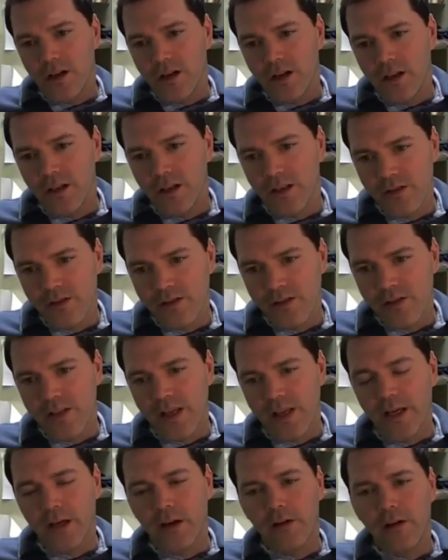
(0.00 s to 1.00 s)

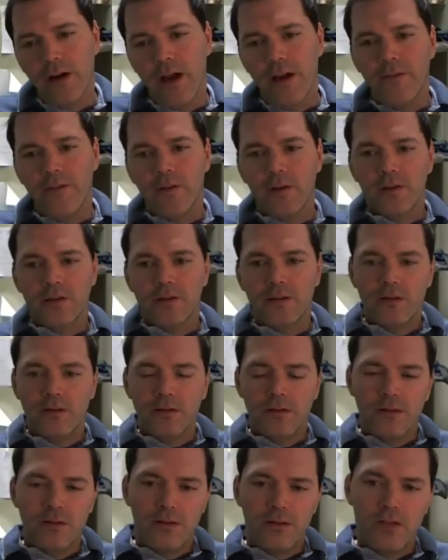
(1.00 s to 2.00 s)
uh,
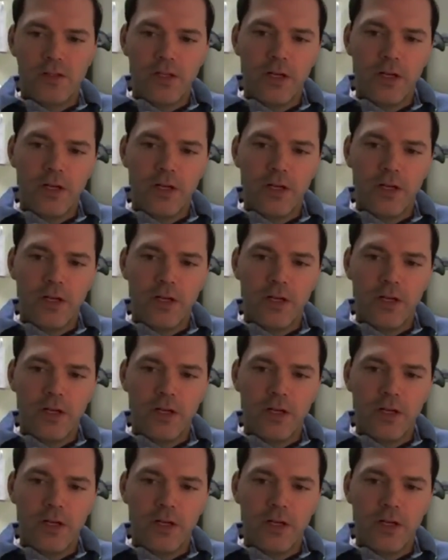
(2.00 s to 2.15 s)
psychographic,